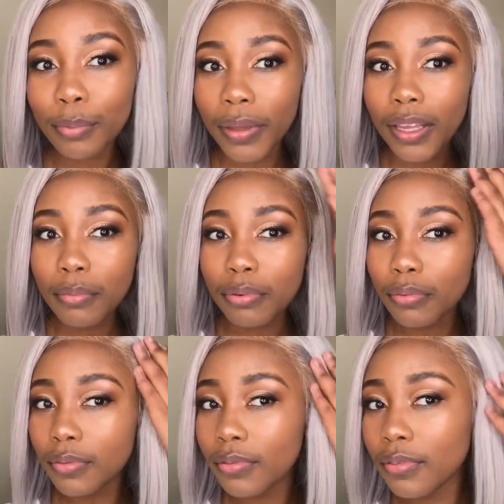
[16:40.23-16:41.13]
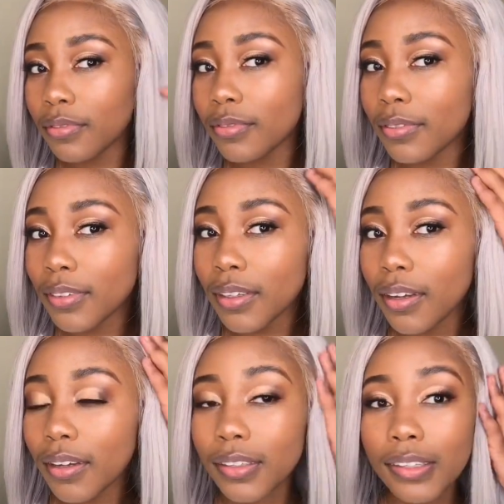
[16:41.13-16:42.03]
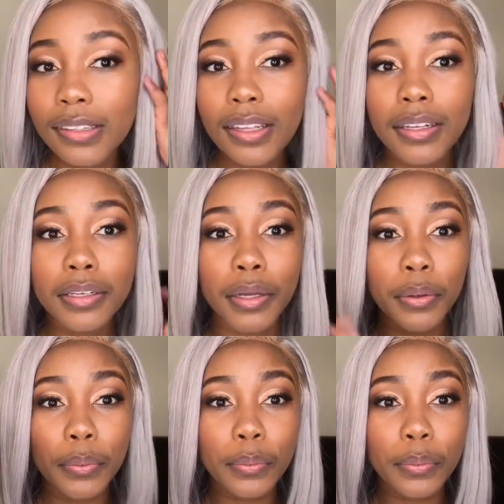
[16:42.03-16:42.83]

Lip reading: Babe, this is India.